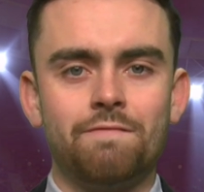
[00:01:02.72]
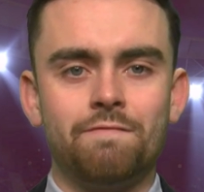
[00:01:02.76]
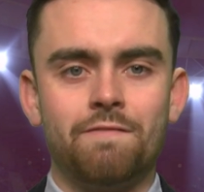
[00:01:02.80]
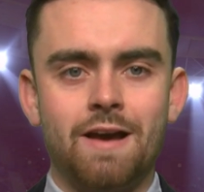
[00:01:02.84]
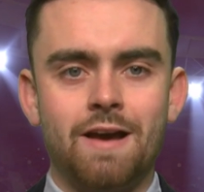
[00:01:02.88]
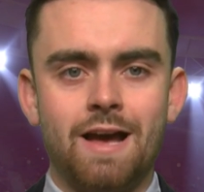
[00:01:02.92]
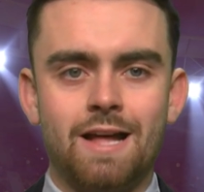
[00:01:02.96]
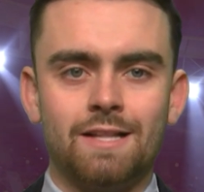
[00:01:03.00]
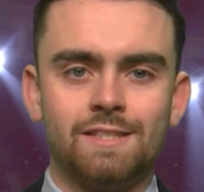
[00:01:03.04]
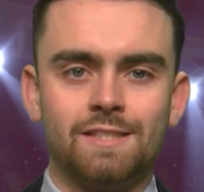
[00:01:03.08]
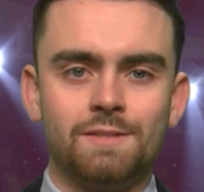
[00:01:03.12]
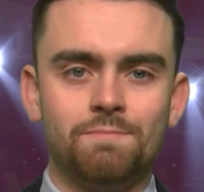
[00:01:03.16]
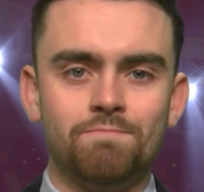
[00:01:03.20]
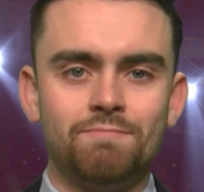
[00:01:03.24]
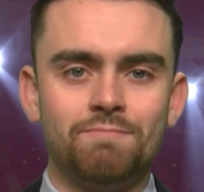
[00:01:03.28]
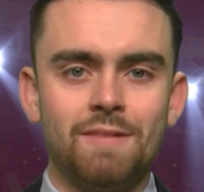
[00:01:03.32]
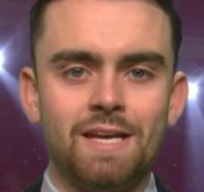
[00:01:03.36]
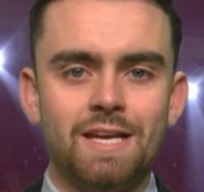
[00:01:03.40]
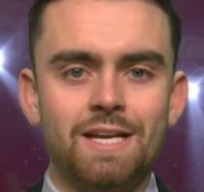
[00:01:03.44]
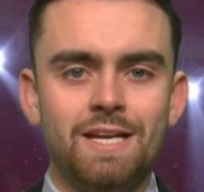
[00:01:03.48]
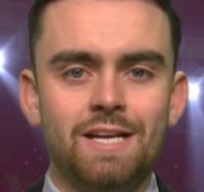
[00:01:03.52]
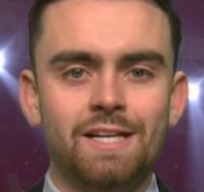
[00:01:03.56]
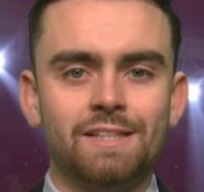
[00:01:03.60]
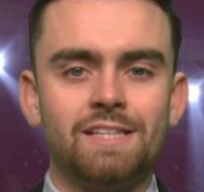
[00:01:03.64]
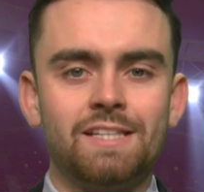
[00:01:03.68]
fans.
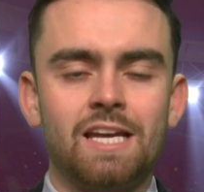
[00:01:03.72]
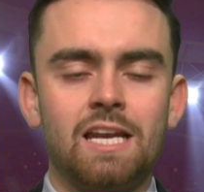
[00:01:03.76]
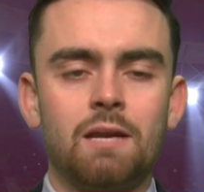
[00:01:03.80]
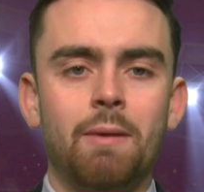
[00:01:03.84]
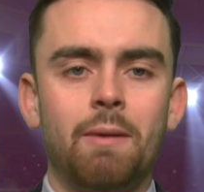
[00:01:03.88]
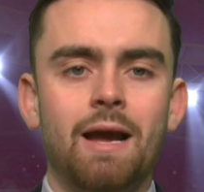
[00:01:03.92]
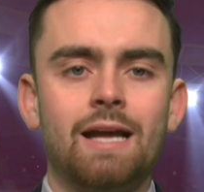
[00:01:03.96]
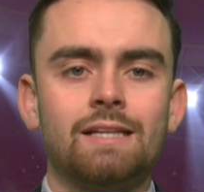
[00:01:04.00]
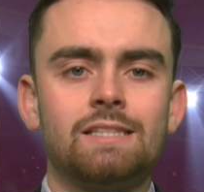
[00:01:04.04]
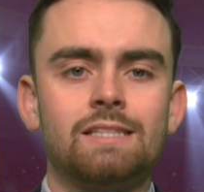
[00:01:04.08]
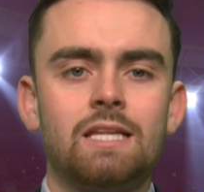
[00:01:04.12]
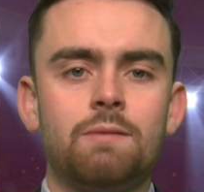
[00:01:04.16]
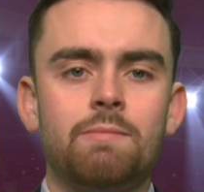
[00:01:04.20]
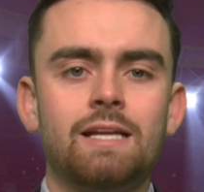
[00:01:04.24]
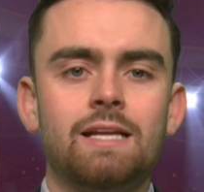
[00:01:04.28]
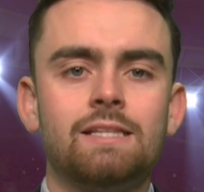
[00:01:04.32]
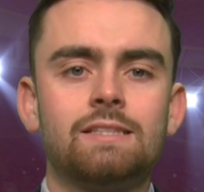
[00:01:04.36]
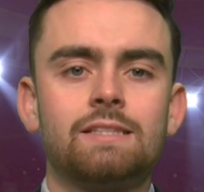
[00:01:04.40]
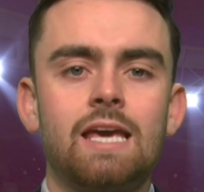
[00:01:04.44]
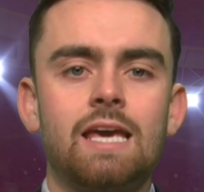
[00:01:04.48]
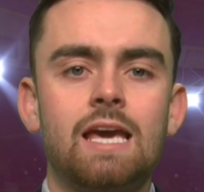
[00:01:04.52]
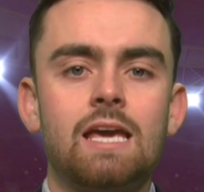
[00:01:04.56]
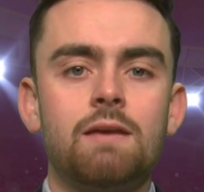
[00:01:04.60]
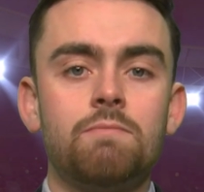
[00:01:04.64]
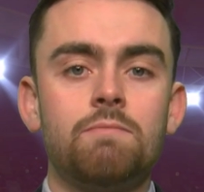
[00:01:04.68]
Turning back to the
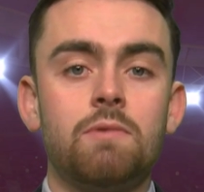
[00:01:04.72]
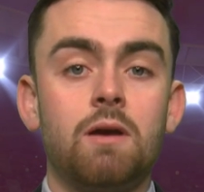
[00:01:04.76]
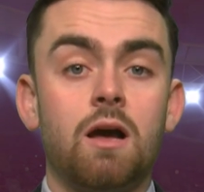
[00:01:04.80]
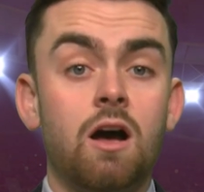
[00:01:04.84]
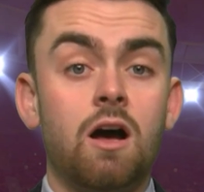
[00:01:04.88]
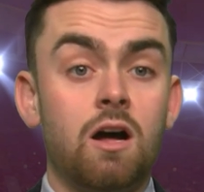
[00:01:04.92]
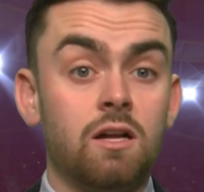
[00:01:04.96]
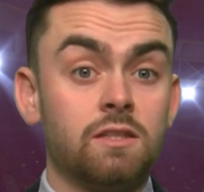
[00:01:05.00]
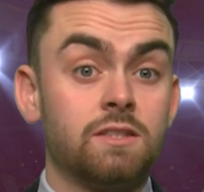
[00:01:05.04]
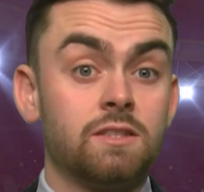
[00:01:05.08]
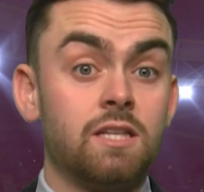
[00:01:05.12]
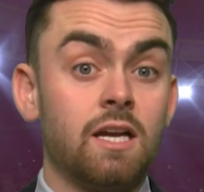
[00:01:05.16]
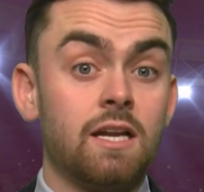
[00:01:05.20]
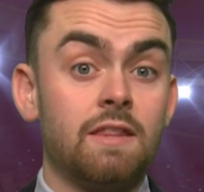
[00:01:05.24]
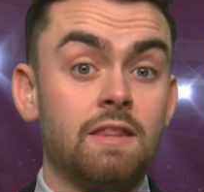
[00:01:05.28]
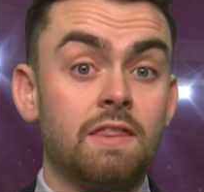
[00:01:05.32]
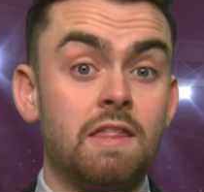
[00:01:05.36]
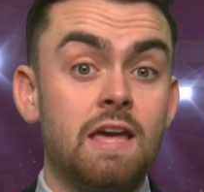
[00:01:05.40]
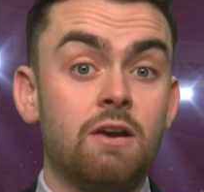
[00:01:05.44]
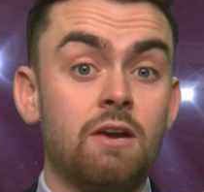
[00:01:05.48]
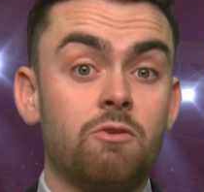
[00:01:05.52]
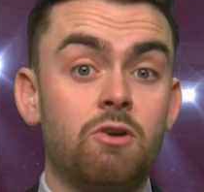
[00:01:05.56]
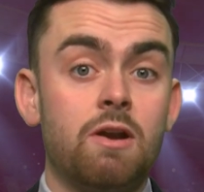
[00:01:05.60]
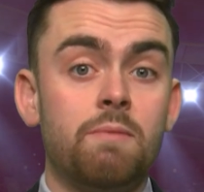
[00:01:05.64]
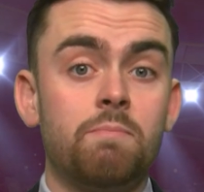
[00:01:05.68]
men's game, Hearts tightened
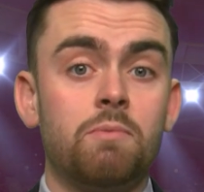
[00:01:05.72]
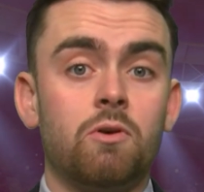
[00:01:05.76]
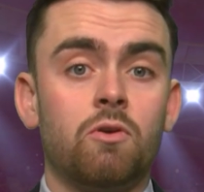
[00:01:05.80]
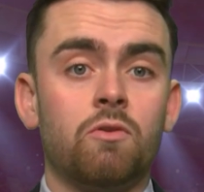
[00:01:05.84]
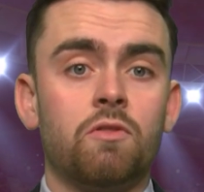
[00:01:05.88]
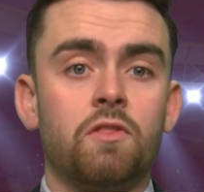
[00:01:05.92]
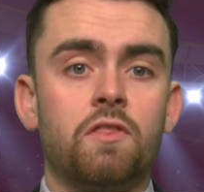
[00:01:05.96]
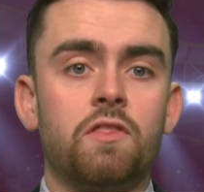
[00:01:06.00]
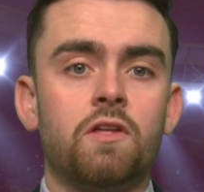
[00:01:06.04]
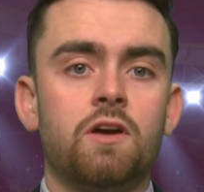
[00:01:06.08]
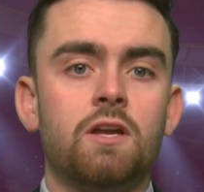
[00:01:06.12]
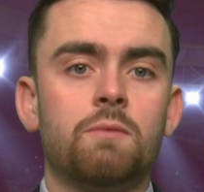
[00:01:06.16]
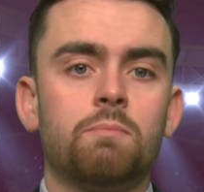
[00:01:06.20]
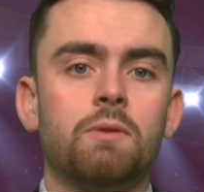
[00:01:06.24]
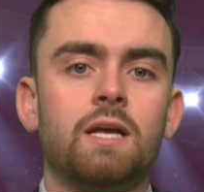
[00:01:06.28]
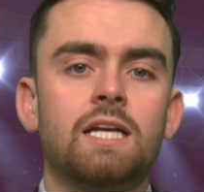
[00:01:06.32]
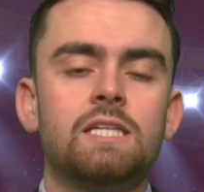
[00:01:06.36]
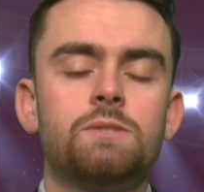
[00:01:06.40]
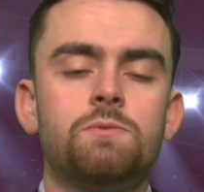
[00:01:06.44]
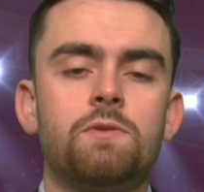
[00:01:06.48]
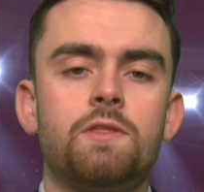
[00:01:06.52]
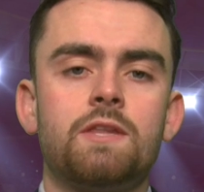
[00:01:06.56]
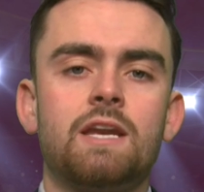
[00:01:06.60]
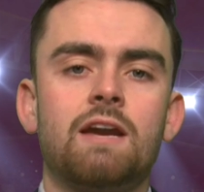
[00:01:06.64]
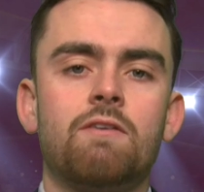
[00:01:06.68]
their grip on third
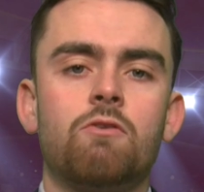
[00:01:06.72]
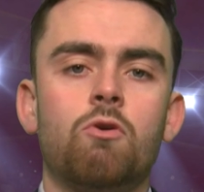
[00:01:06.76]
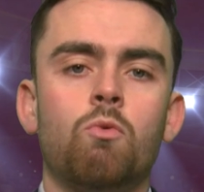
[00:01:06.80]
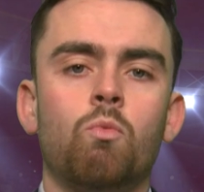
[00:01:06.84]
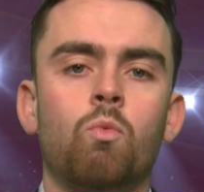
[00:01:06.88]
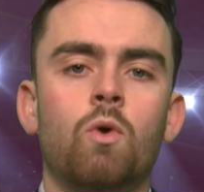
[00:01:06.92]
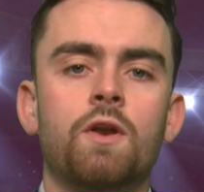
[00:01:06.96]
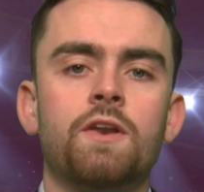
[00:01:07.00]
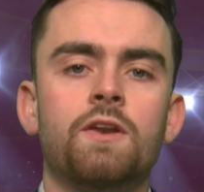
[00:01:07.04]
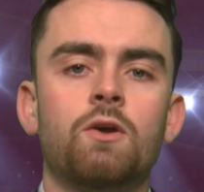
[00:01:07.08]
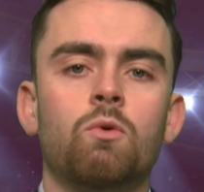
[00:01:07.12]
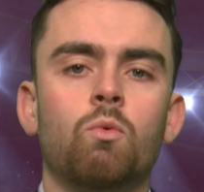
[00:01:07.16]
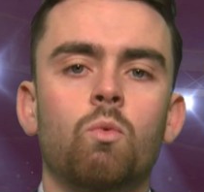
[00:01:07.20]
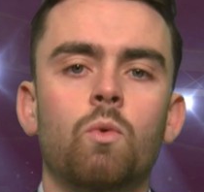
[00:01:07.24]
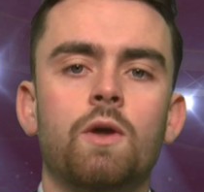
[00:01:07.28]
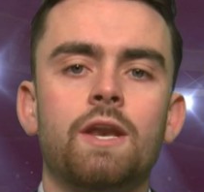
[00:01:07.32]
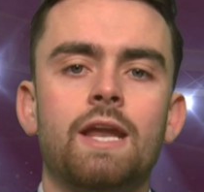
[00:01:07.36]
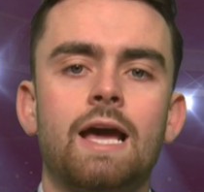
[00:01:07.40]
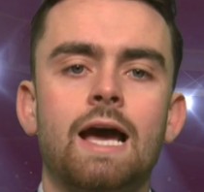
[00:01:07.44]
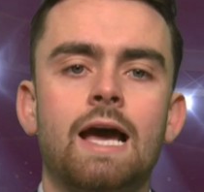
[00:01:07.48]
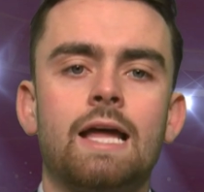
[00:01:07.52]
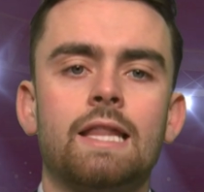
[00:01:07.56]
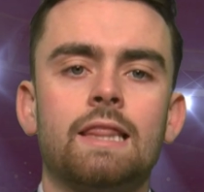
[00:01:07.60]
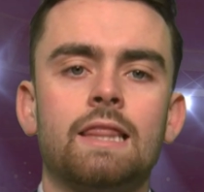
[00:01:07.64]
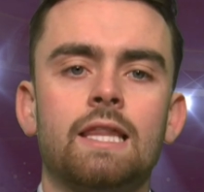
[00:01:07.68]
place with a narrow 1-0 win
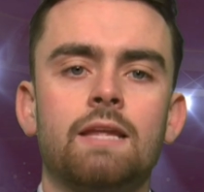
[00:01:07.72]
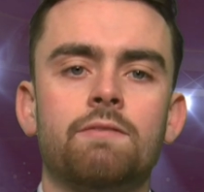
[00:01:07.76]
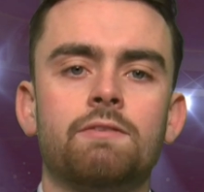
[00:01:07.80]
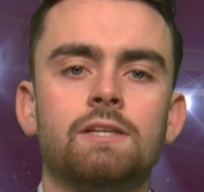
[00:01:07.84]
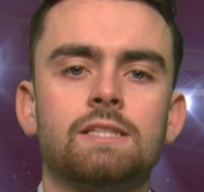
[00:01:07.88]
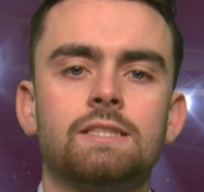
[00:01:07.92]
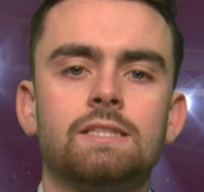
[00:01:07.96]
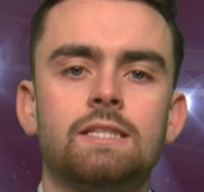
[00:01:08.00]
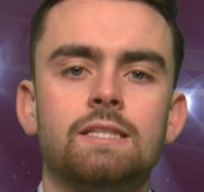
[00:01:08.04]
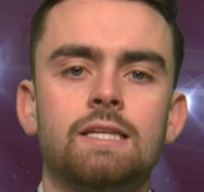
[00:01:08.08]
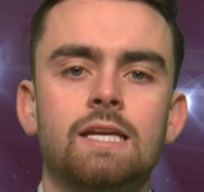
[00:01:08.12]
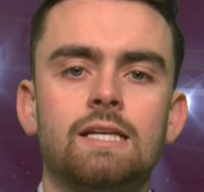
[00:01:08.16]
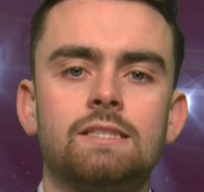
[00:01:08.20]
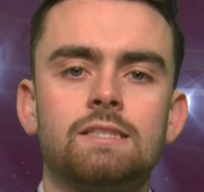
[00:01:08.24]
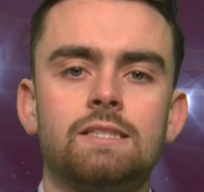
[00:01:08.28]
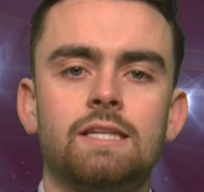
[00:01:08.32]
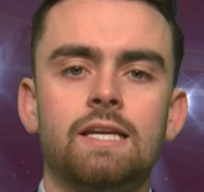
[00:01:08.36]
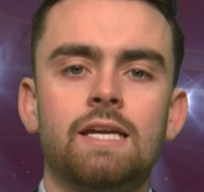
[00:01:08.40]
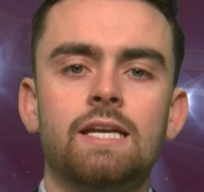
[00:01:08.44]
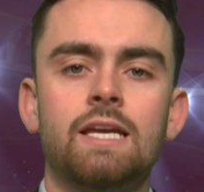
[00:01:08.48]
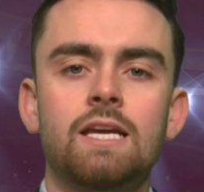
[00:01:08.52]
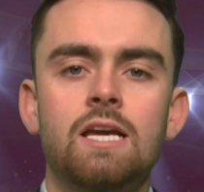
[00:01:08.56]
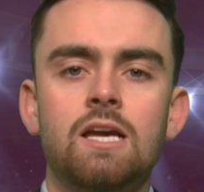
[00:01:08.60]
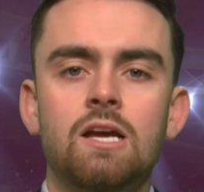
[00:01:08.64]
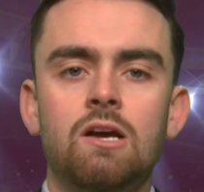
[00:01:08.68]
at Livingston
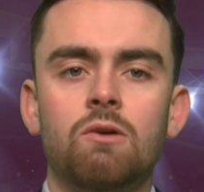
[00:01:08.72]
yesterday,